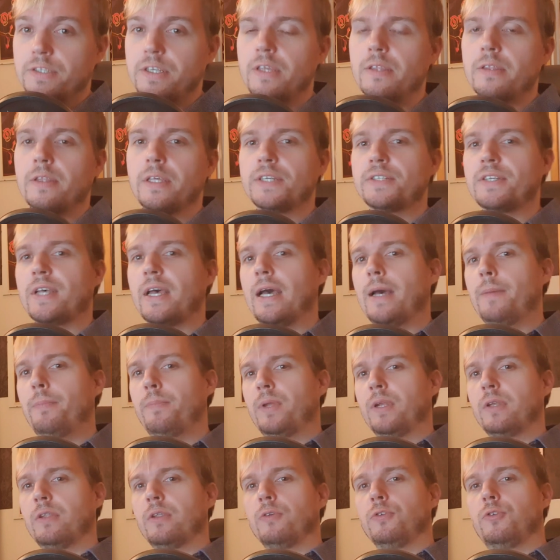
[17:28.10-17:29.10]
See, this
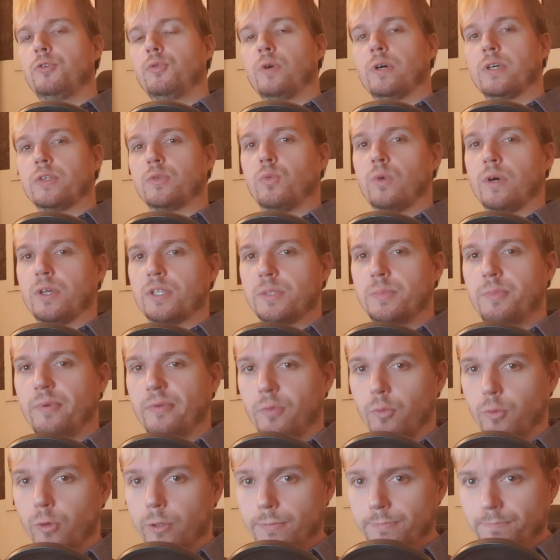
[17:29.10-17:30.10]
happened to us once
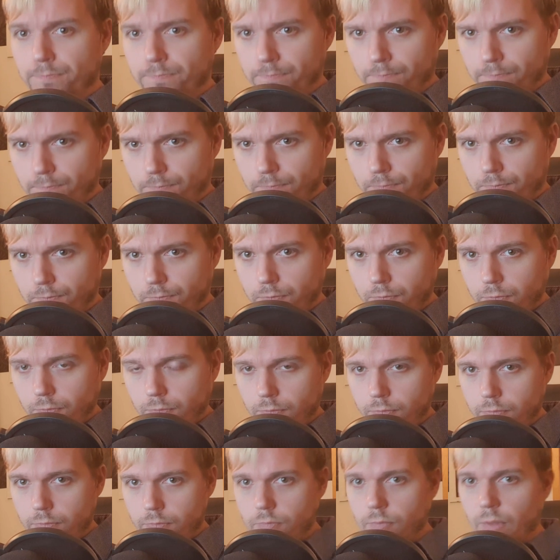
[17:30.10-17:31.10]
before.
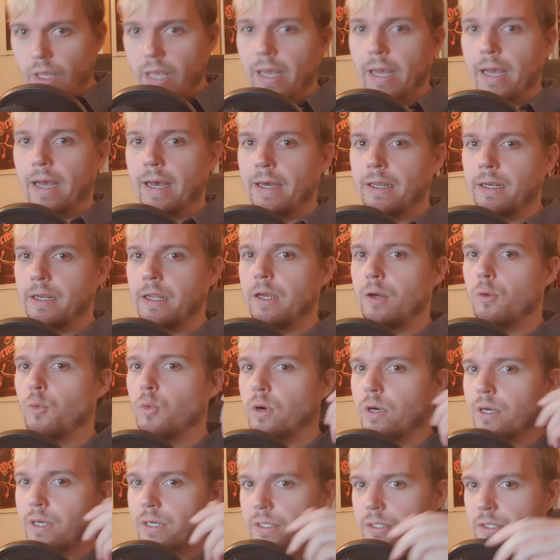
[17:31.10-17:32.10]
And it
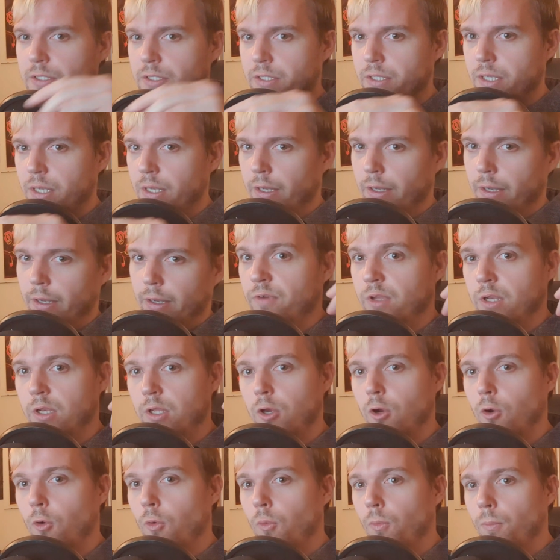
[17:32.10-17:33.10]
was a
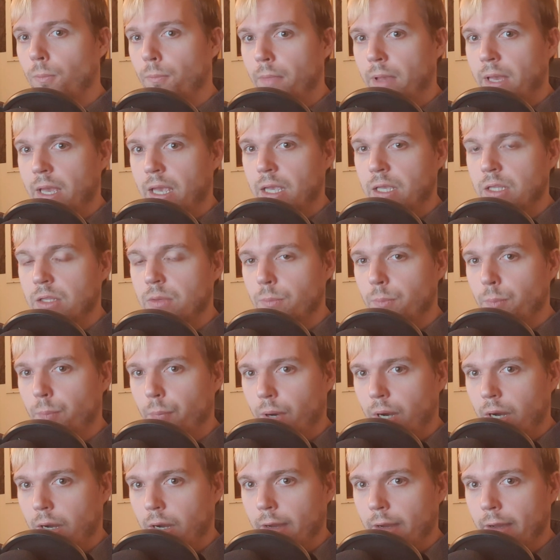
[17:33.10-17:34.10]
video
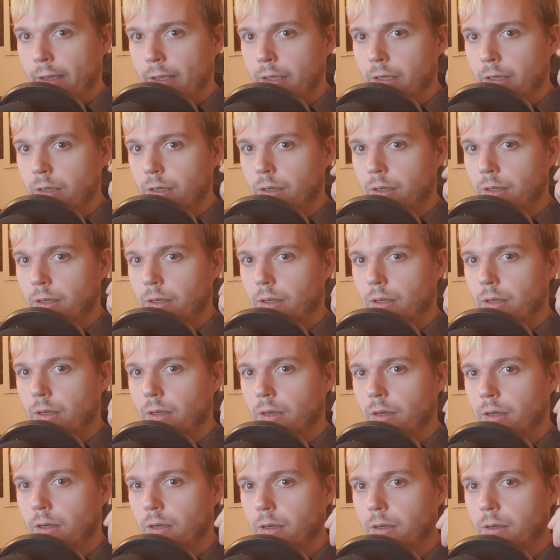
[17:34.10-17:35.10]
made by
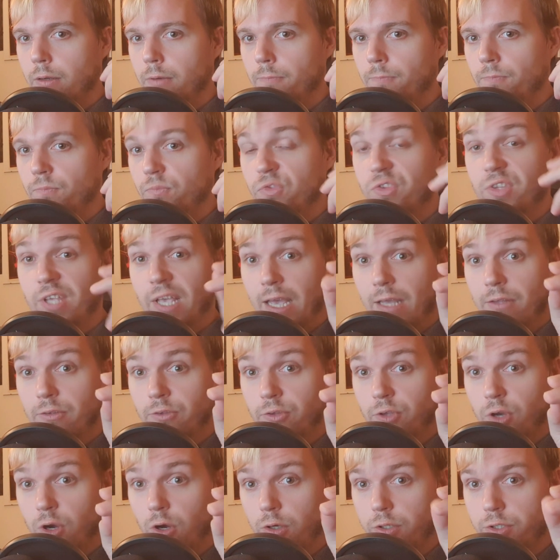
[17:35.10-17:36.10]

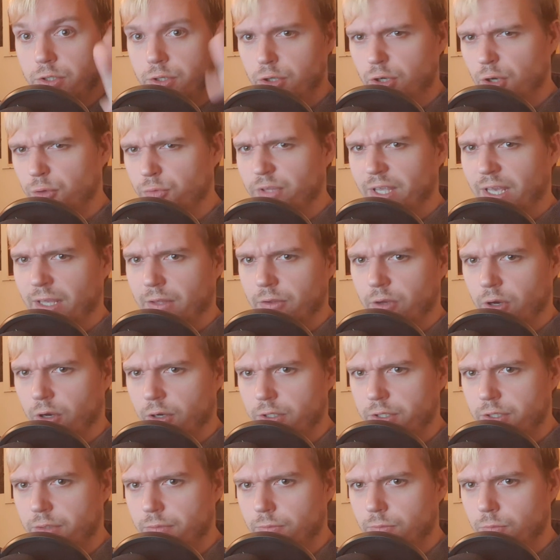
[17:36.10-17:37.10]
TED Talks. You know TED
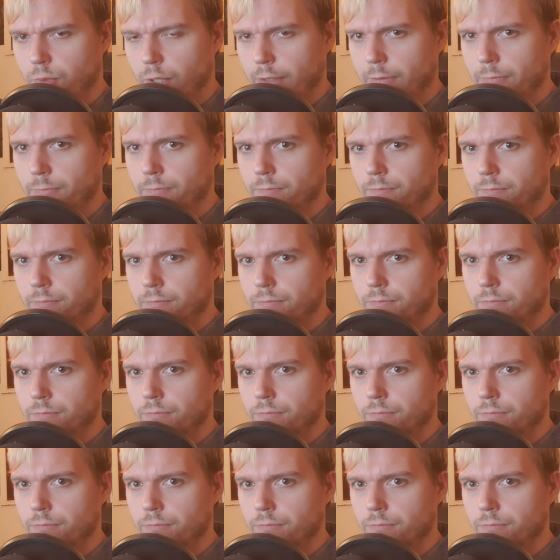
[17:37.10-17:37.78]
Talks, right?